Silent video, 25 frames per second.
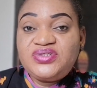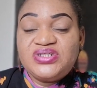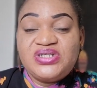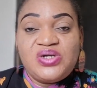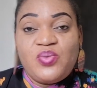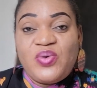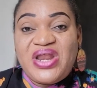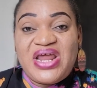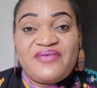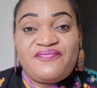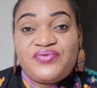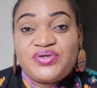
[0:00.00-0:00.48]

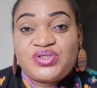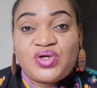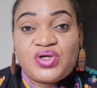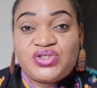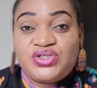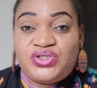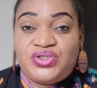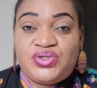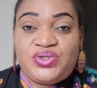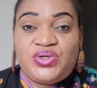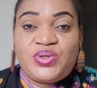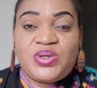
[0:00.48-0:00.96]
when I first got
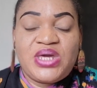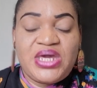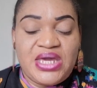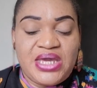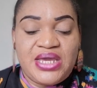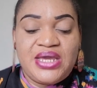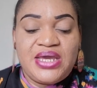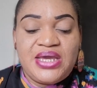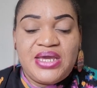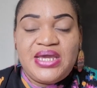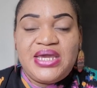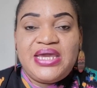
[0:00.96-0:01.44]
to the
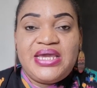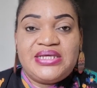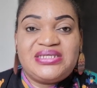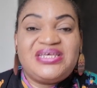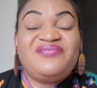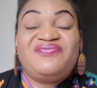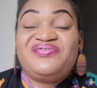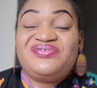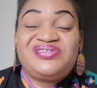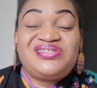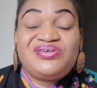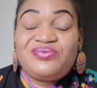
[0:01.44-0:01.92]
UK, is
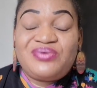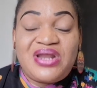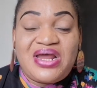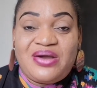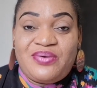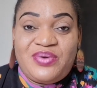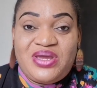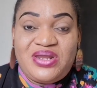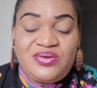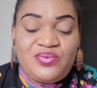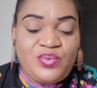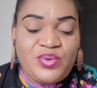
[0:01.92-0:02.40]
even till now
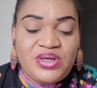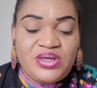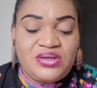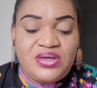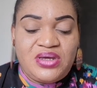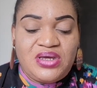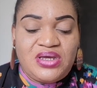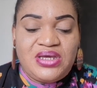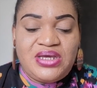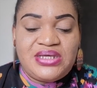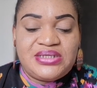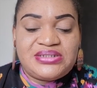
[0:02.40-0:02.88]
anyway,
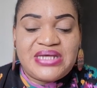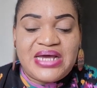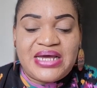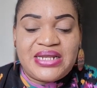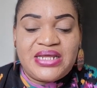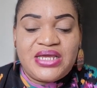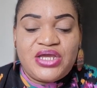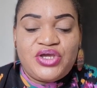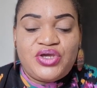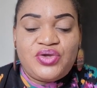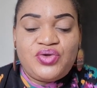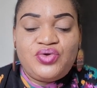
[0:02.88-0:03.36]
is that
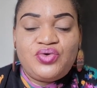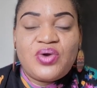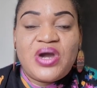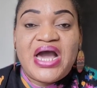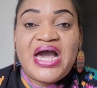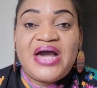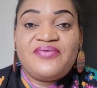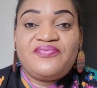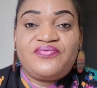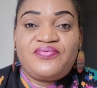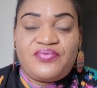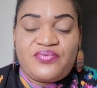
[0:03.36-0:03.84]
you
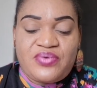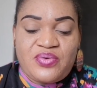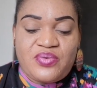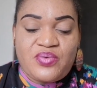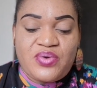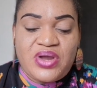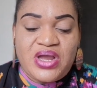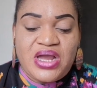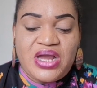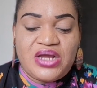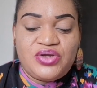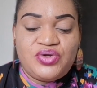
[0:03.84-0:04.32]
have
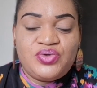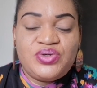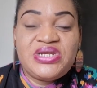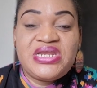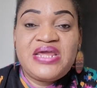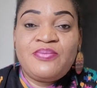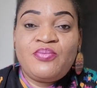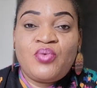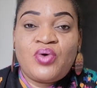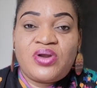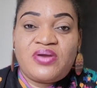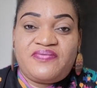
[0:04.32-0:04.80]
you
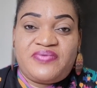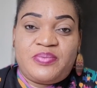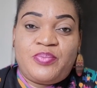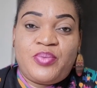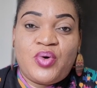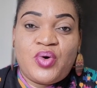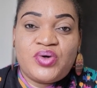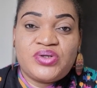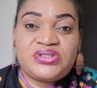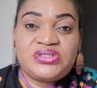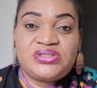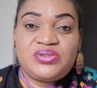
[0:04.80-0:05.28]
name one of the
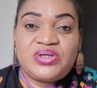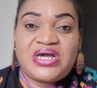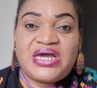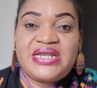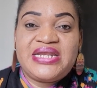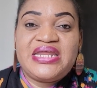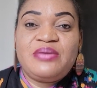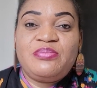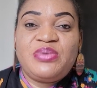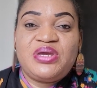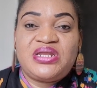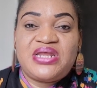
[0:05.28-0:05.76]
pots. You can
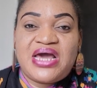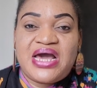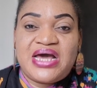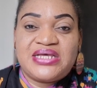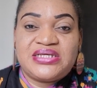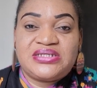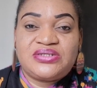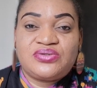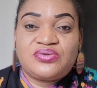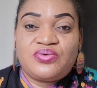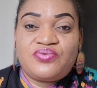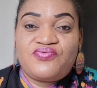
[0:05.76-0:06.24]
name it
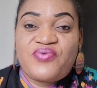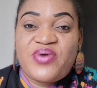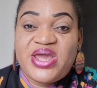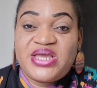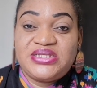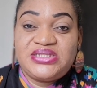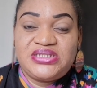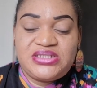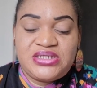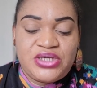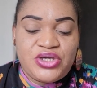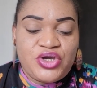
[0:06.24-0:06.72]
as
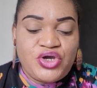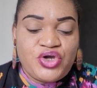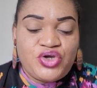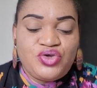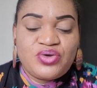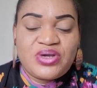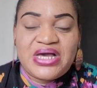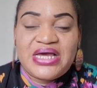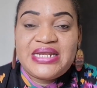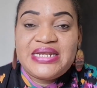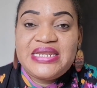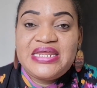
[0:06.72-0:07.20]
rent,
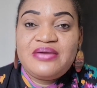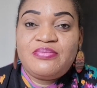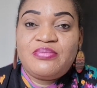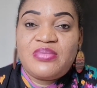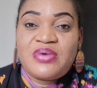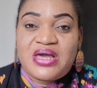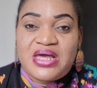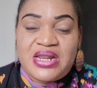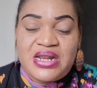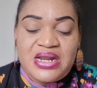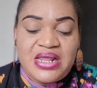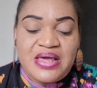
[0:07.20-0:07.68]
you can name
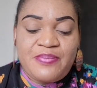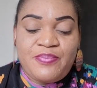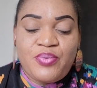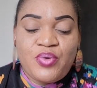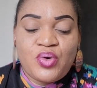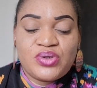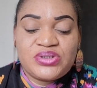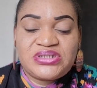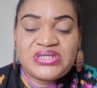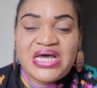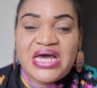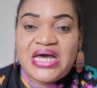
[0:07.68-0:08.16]
another
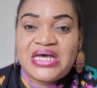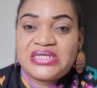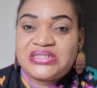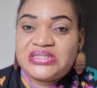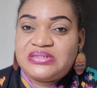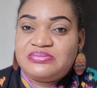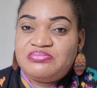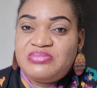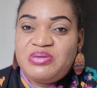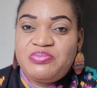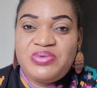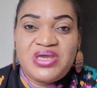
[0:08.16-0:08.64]
pot
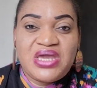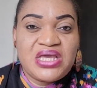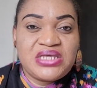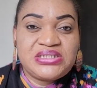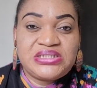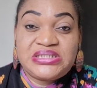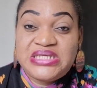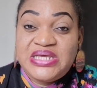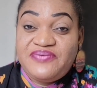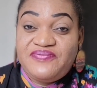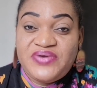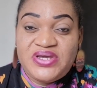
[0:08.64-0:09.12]
as maybe
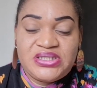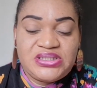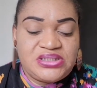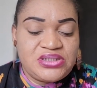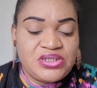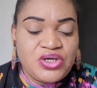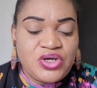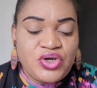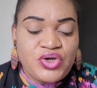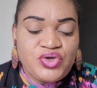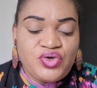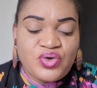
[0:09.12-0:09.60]
savings,
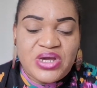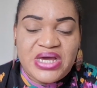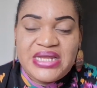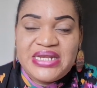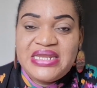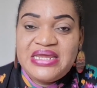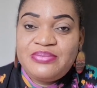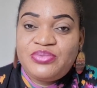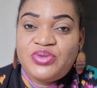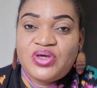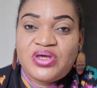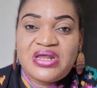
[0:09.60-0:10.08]
you can
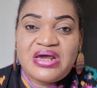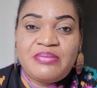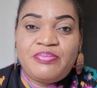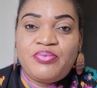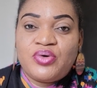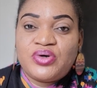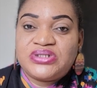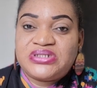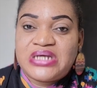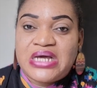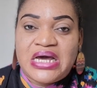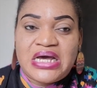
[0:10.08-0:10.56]
name the other
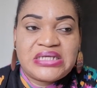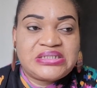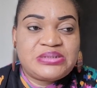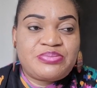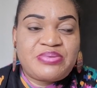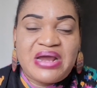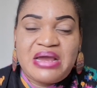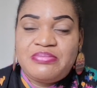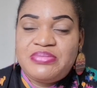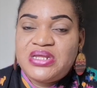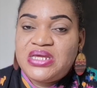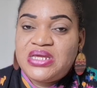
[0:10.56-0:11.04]
pot as
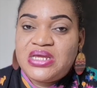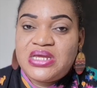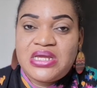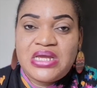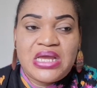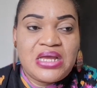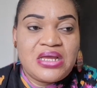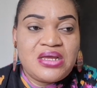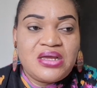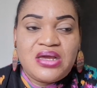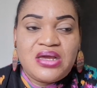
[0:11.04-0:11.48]
probably